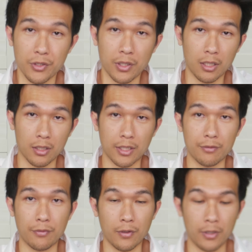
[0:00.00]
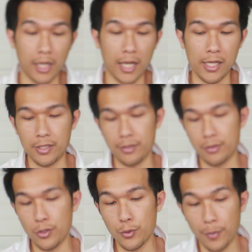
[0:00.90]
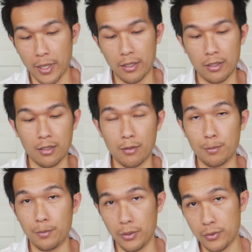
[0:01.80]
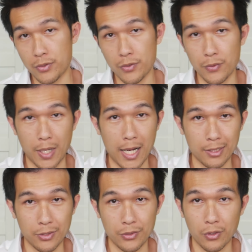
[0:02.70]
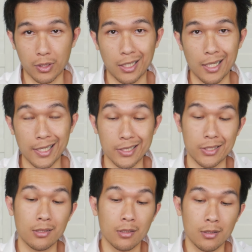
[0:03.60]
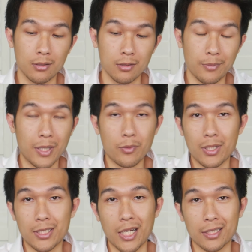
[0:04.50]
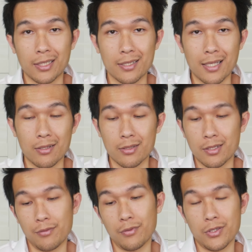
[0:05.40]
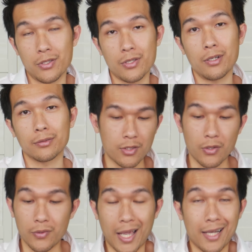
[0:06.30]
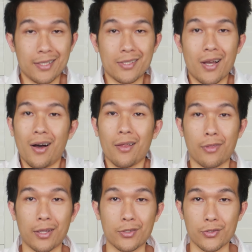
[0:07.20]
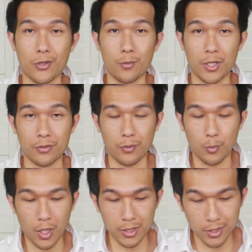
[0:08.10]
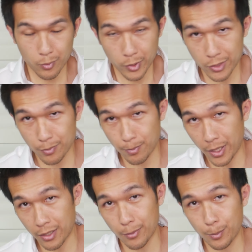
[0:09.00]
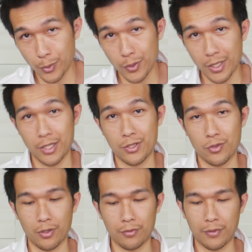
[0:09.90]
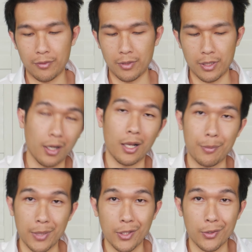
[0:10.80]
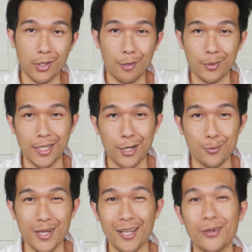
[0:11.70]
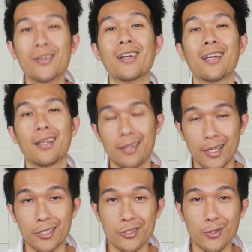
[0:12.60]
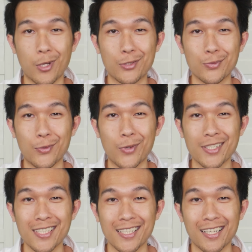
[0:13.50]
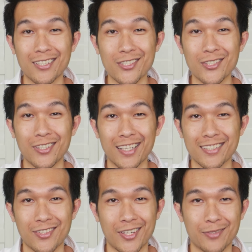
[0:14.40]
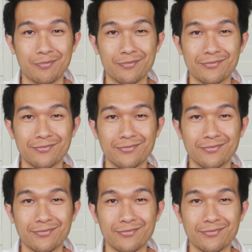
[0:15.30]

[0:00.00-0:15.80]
you are looking for a new pair of boots to add to your collection, you might want to check this out and see it for yourself. So that is all. Thank you so much for watching. Which pair of boot is your favorite? Let me know, comment down below. Thank you so much for watching and I'll see you next time.